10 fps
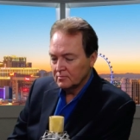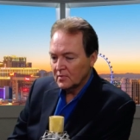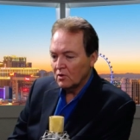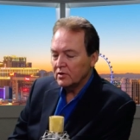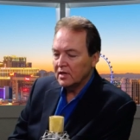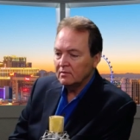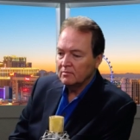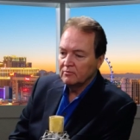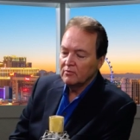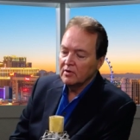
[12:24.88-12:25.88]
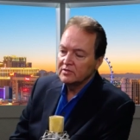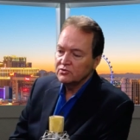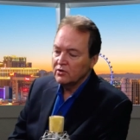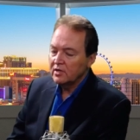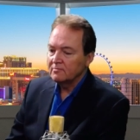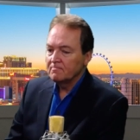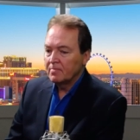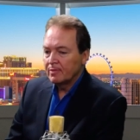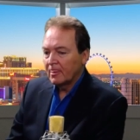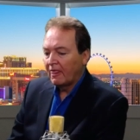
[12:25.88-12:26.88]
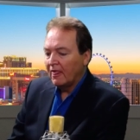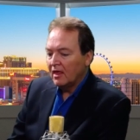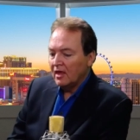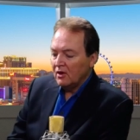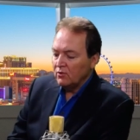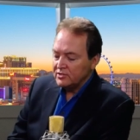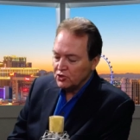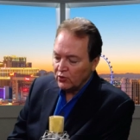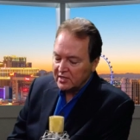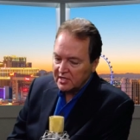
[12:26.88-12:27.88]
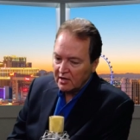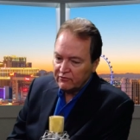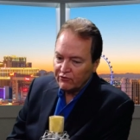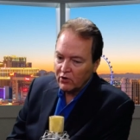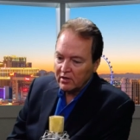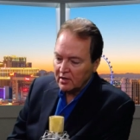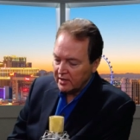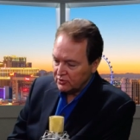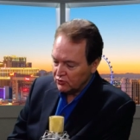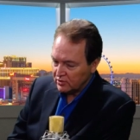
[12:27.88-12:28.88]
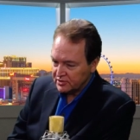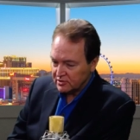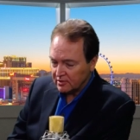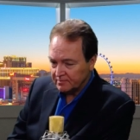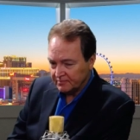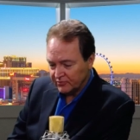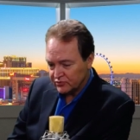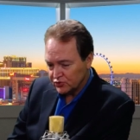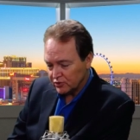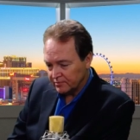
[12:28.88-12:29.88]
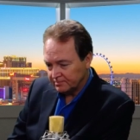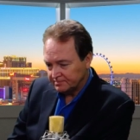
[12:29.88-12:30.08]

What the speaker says: Okay, well, that's great. Well, it's a great town for it. A lot of tourists there, for sure.